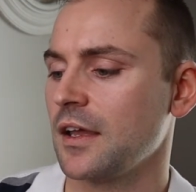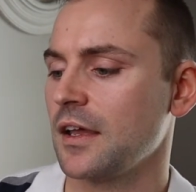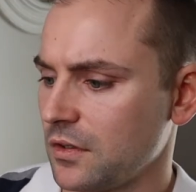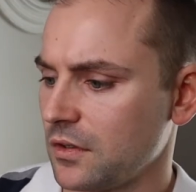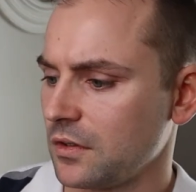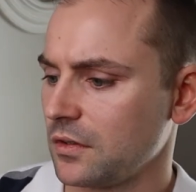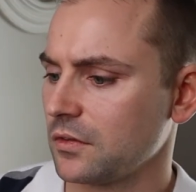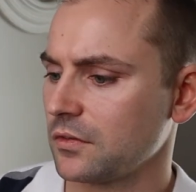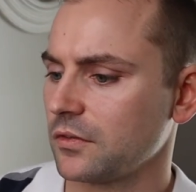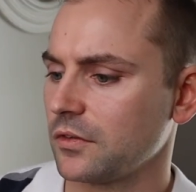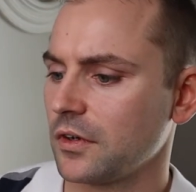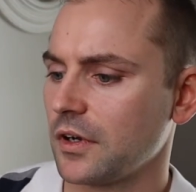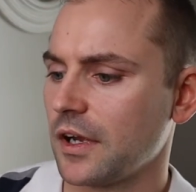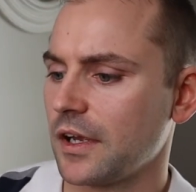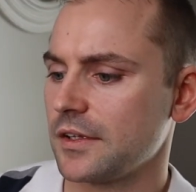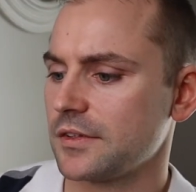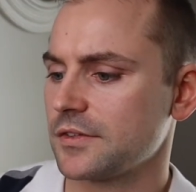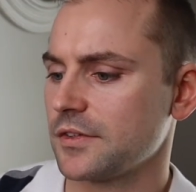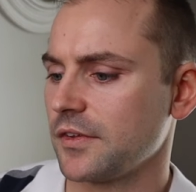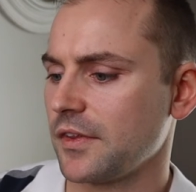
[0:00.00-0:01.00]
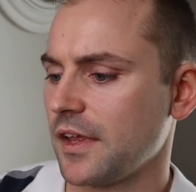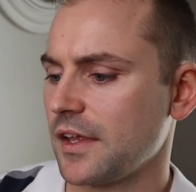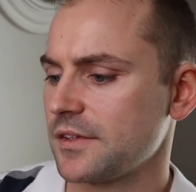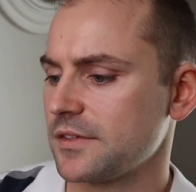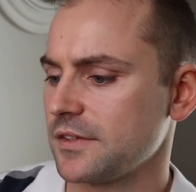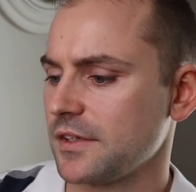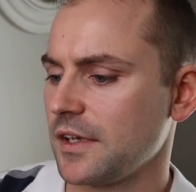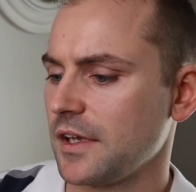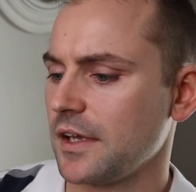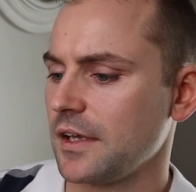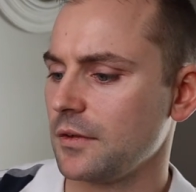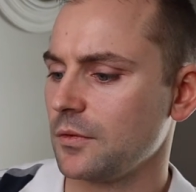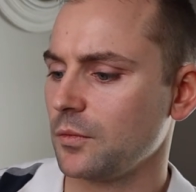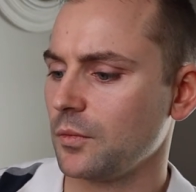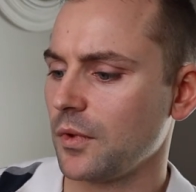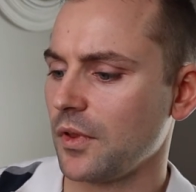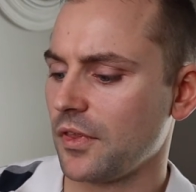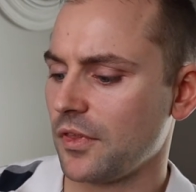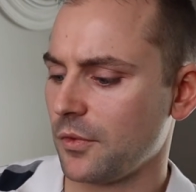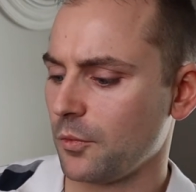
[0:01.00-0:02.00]
All right, so that's it
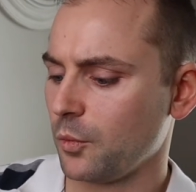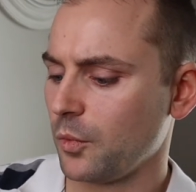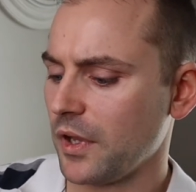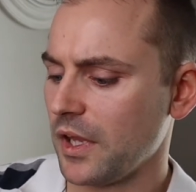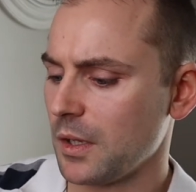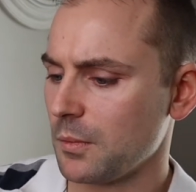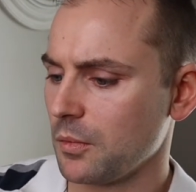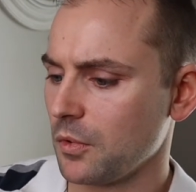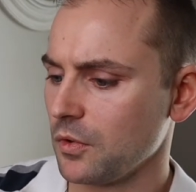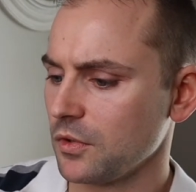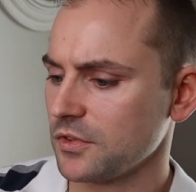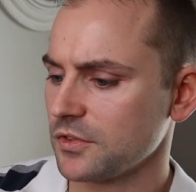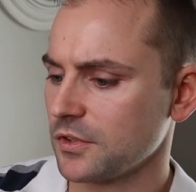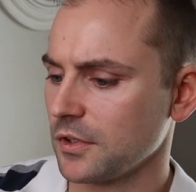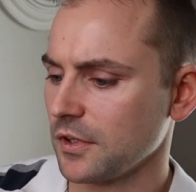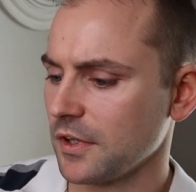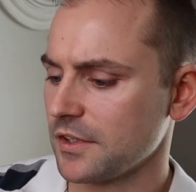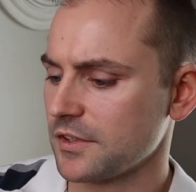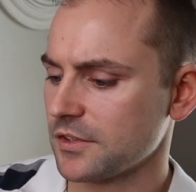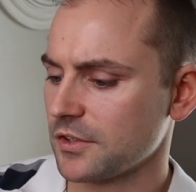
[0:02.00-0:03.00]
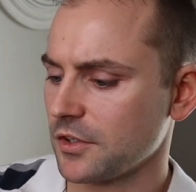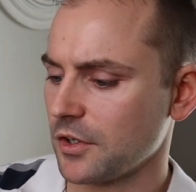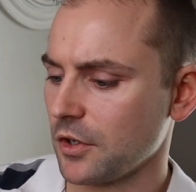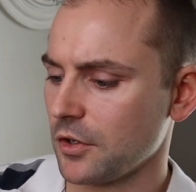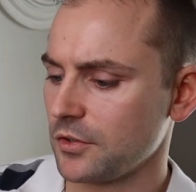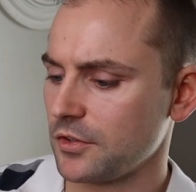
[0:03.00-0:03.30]
with WeBull. So let's go